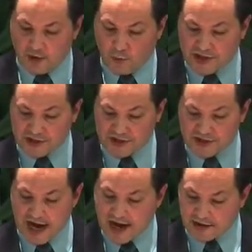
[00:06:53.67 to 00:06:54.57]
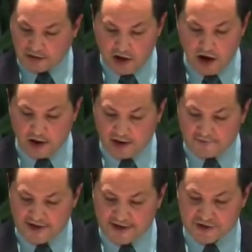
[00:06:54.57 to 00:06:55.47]
which is not a law
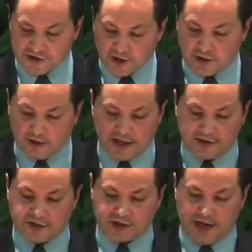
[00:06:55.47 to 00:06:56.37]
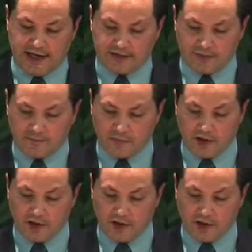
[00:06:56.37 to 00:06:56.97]
of external constraint,